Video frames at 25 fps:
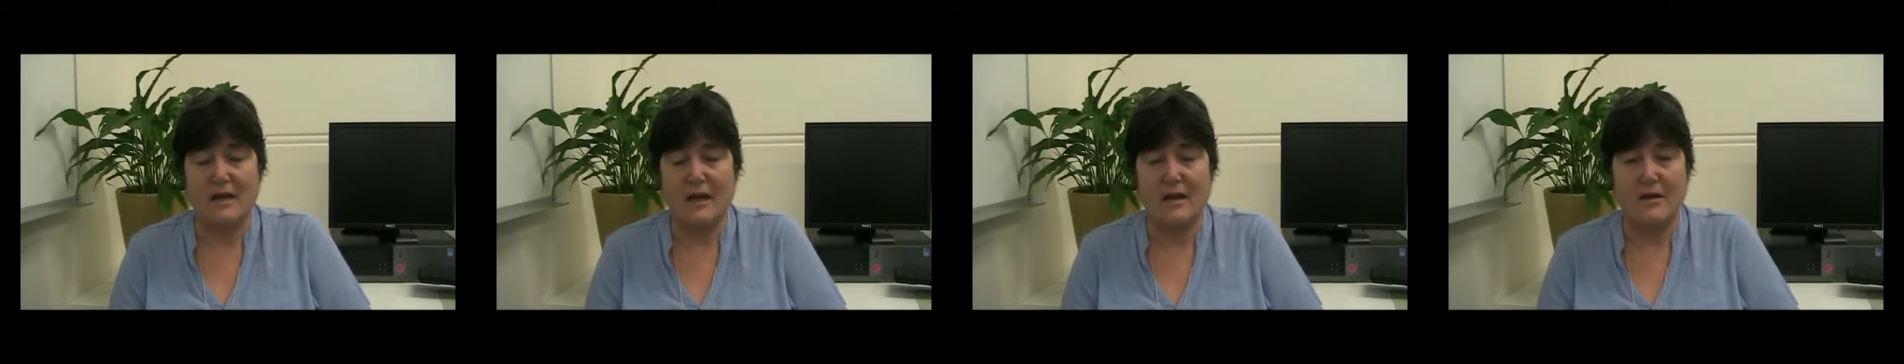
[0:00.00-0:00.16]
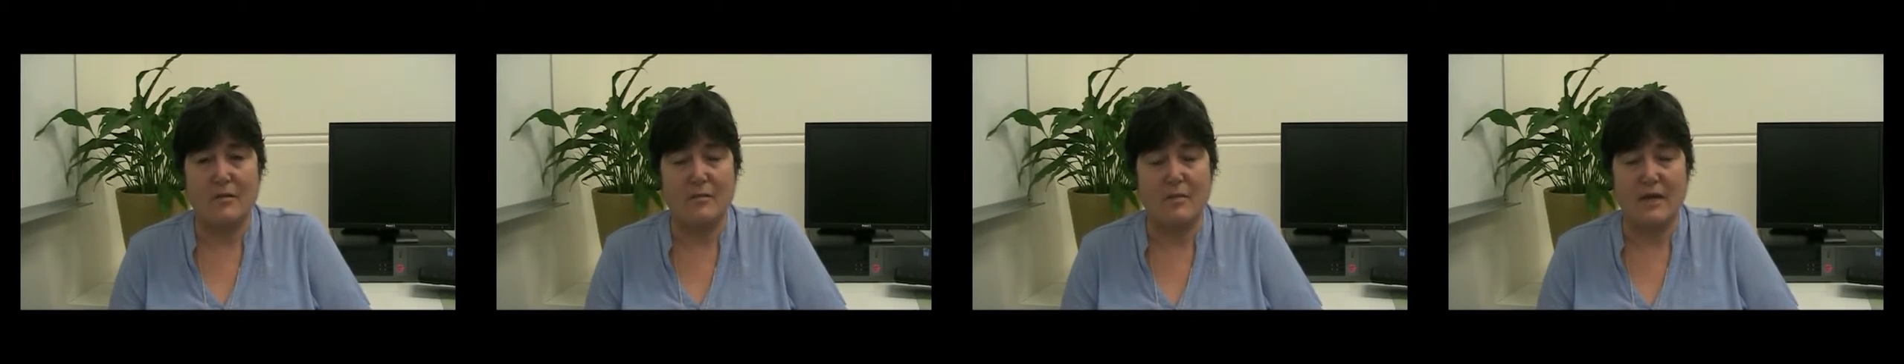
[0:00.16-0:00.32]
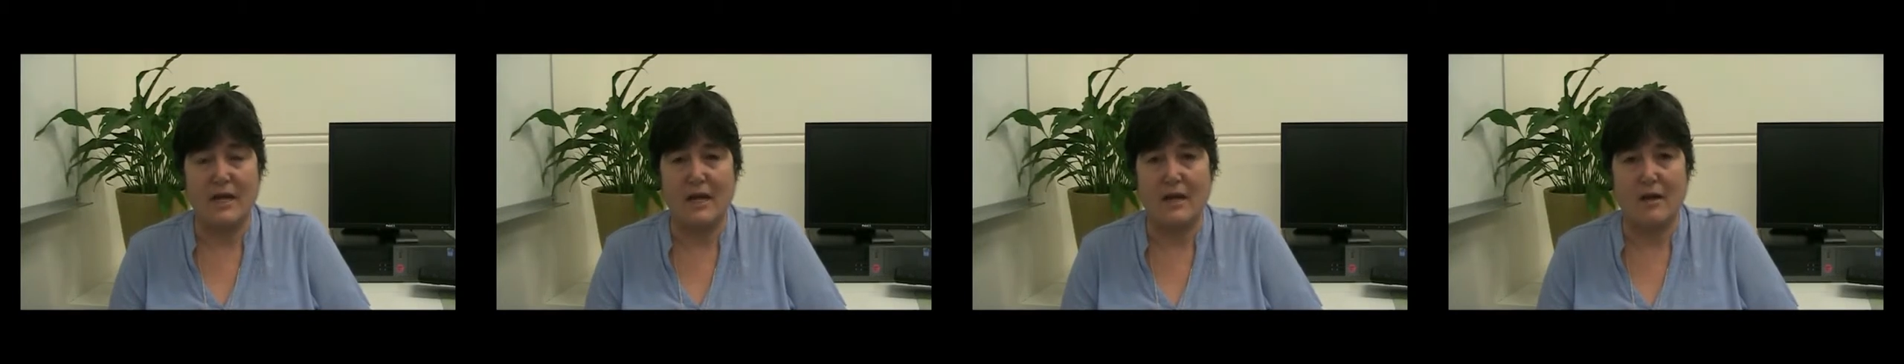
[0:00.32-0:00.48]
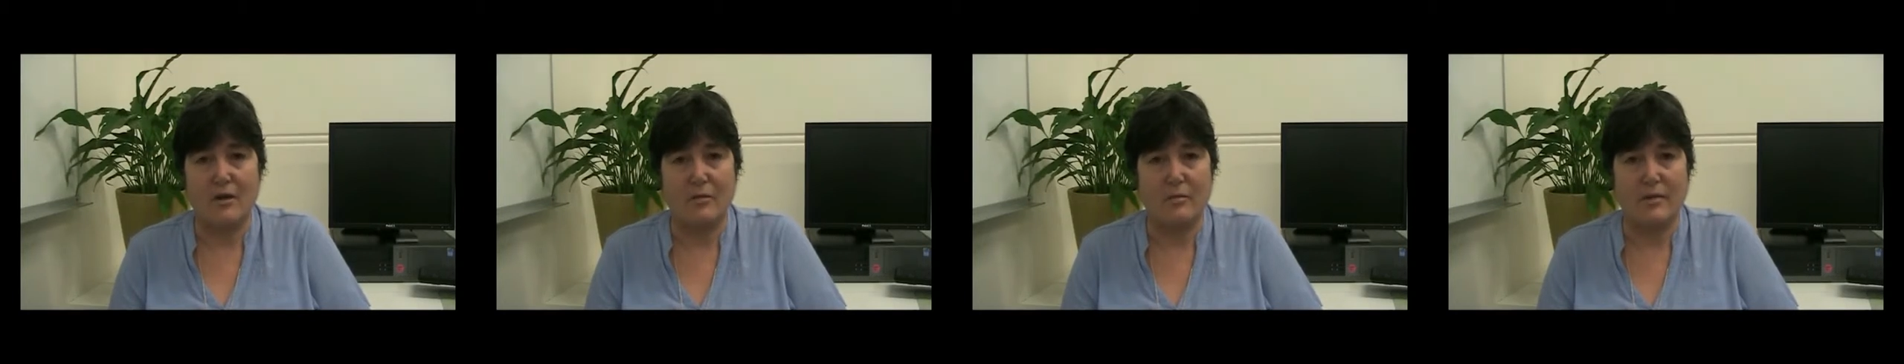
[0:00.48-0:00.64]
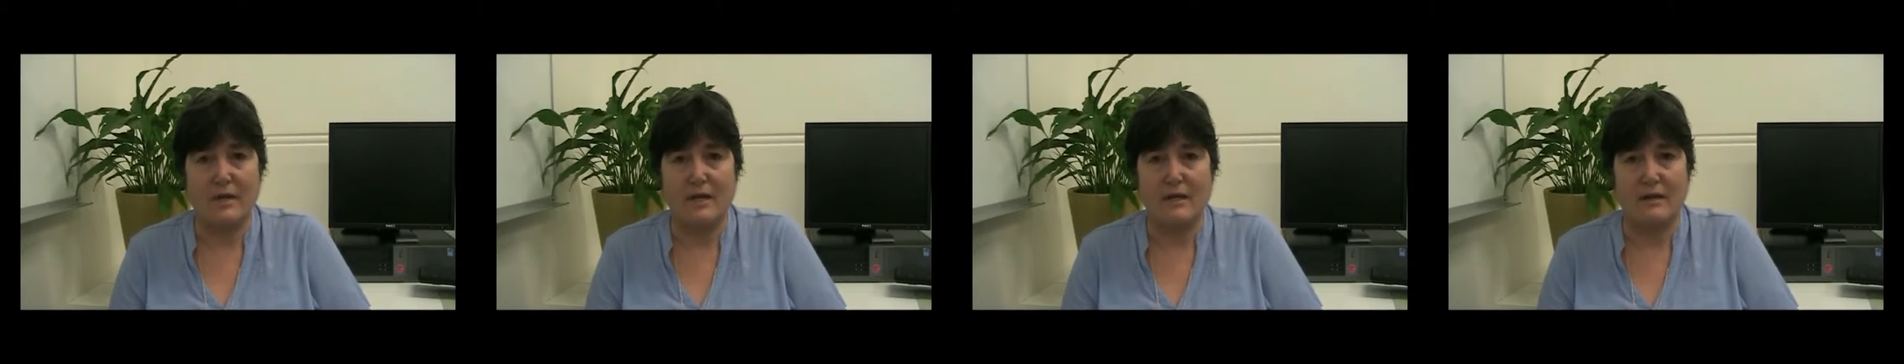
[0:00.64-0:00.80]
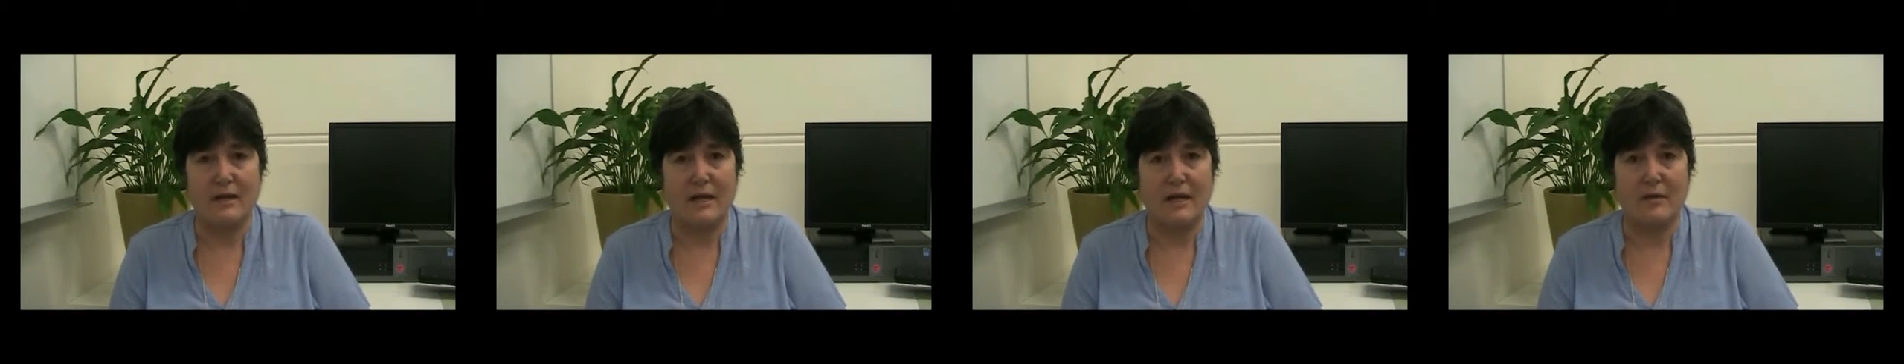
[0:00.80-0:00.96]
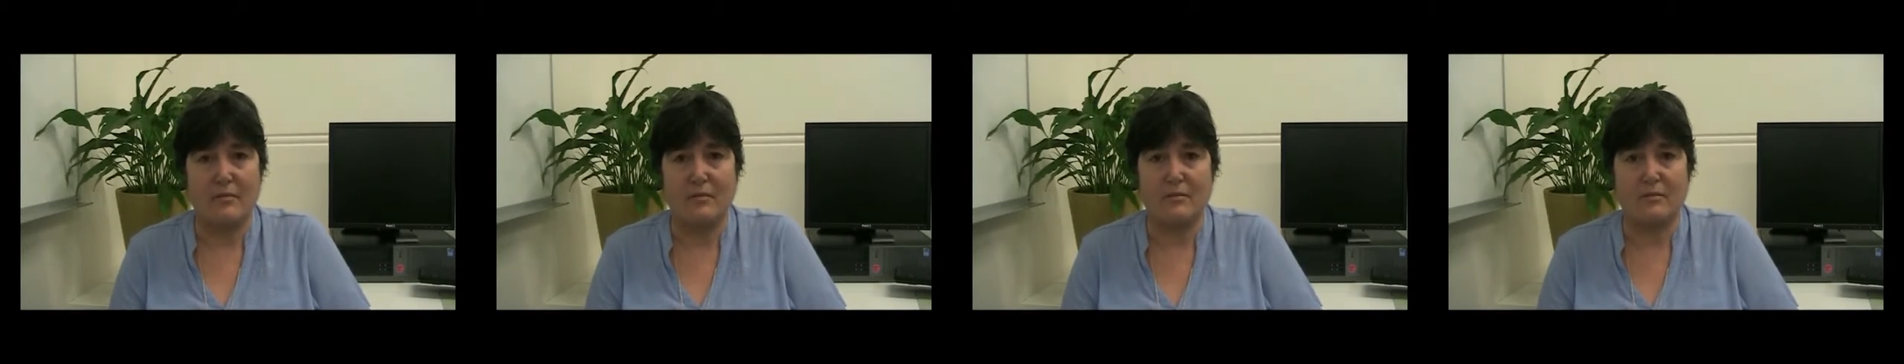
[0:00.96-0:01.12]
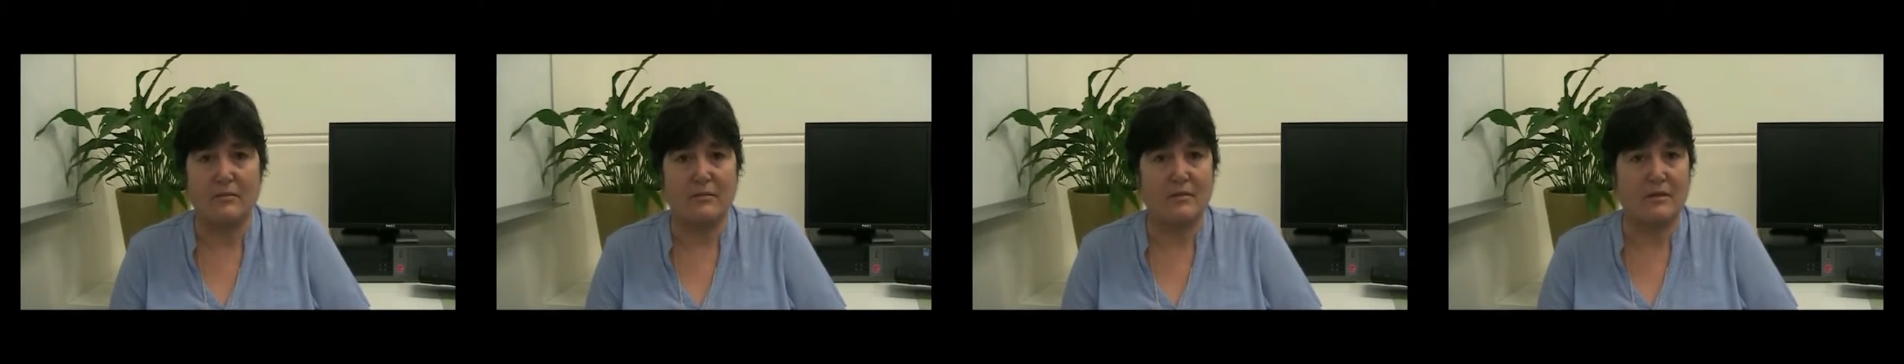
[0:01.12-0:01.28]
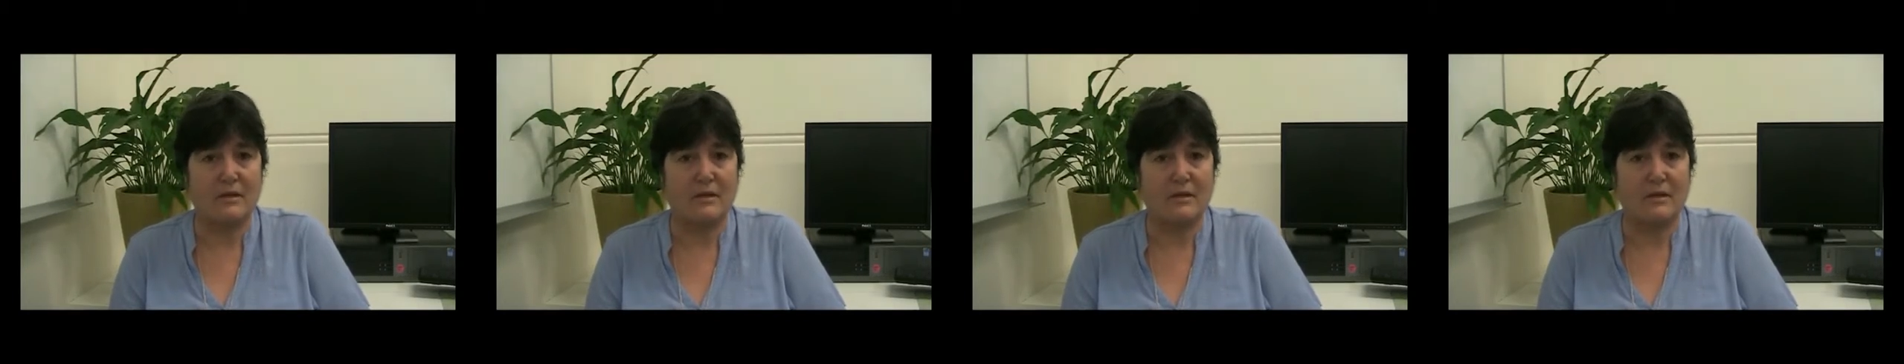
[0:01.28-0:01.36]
going to be helping them